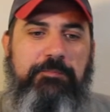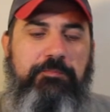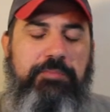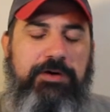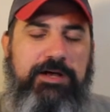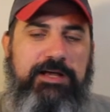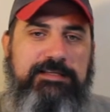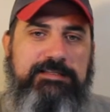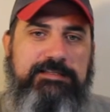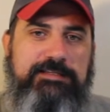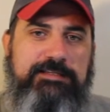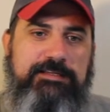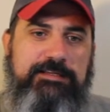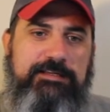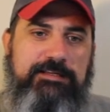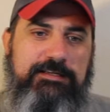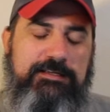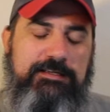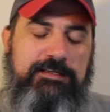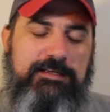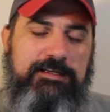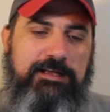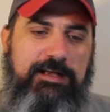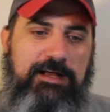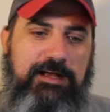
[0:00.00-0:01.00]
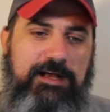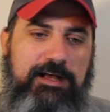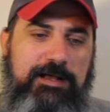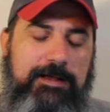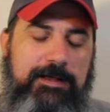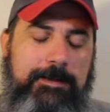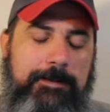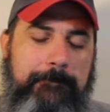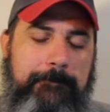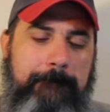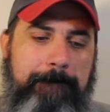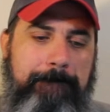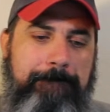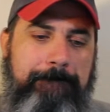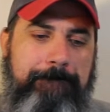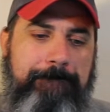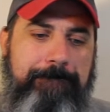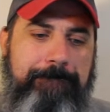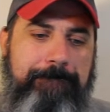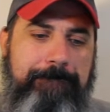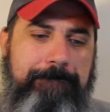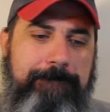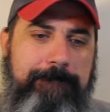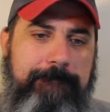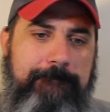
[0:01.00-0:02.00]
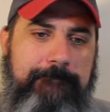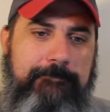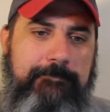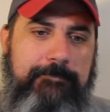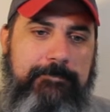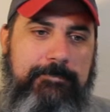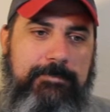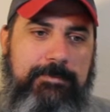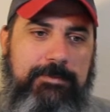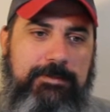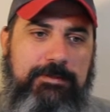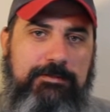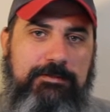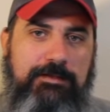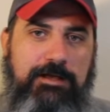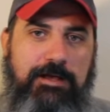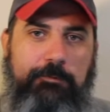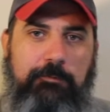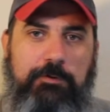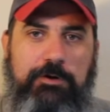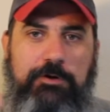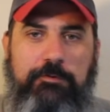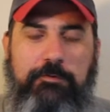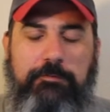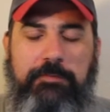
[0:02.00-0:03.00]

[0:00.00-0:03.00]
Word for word: But um, I want to